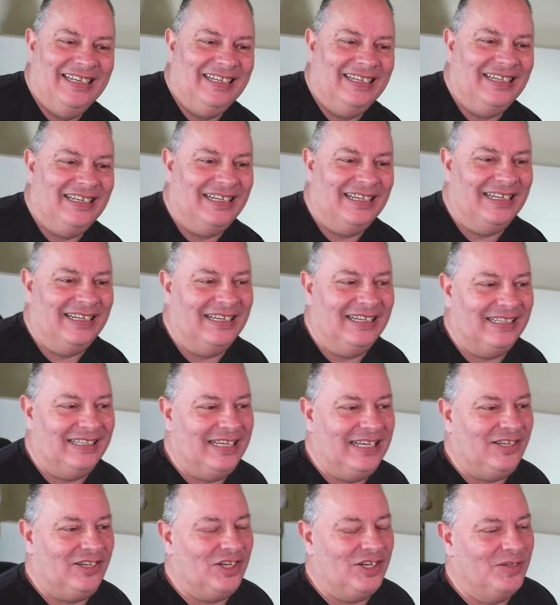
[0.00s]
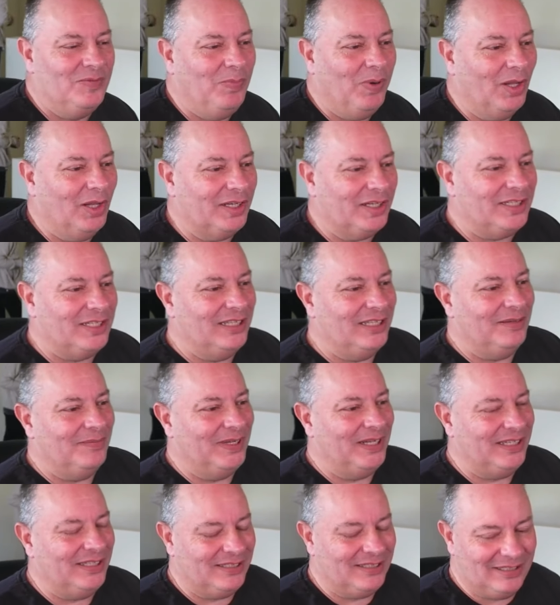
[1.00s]
Ah, kitchen's bollocks at the
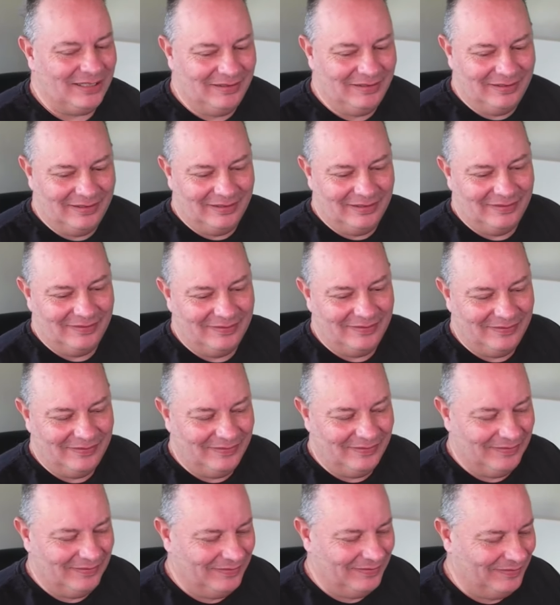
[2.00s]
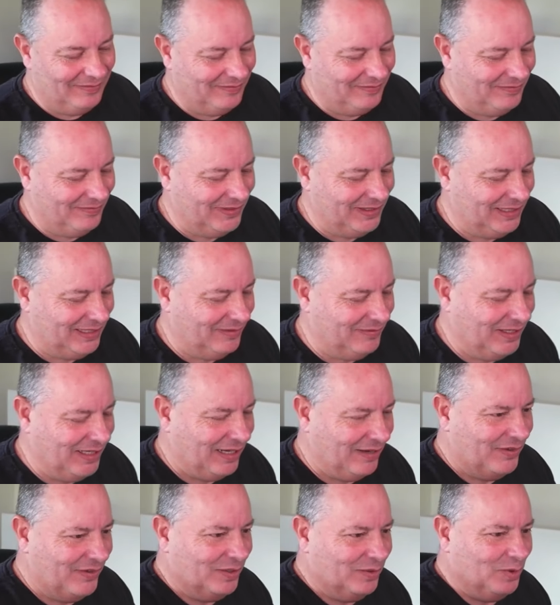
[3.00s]
minute, so we we
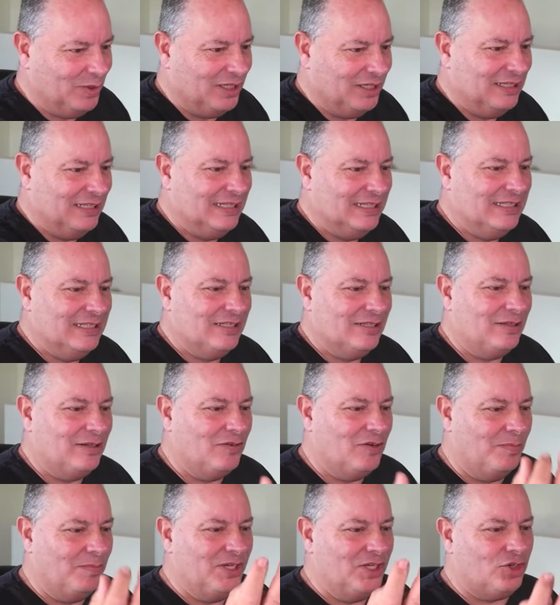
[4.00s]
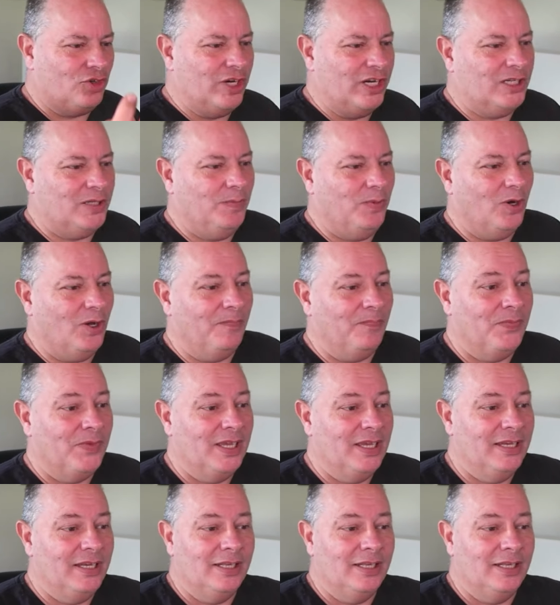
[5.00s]
haven't. So I've got my stress spot.